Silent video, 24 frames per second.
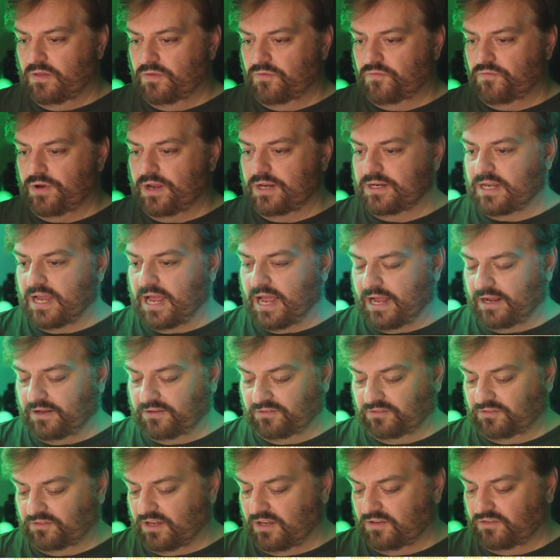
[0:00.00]
3
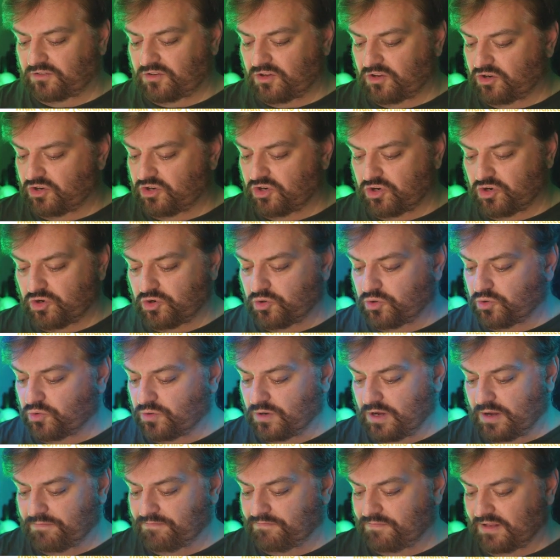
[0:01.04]
attacks. It's going to do,
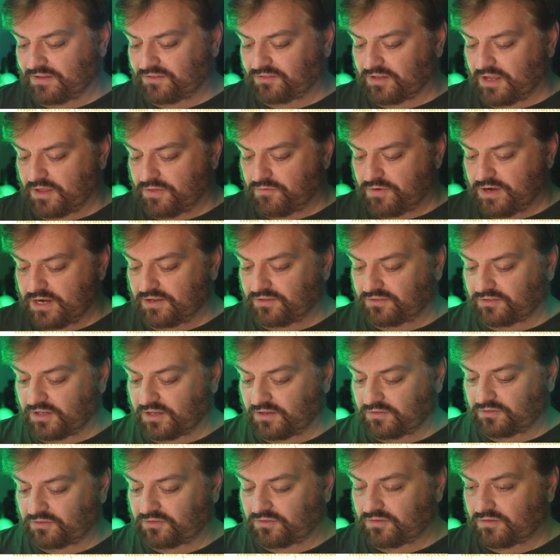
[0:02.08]
let's say,
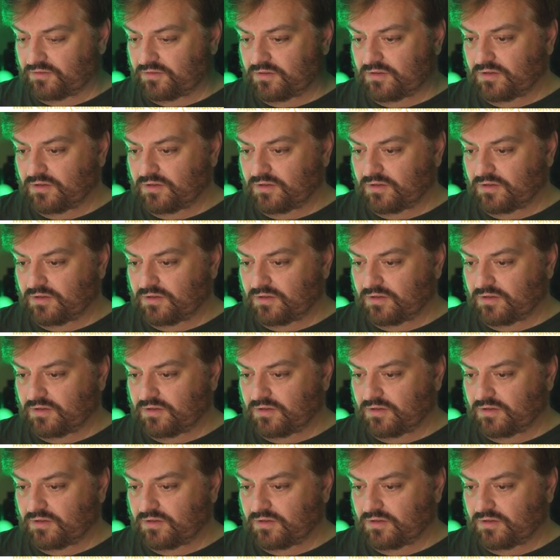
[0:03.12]
3d6.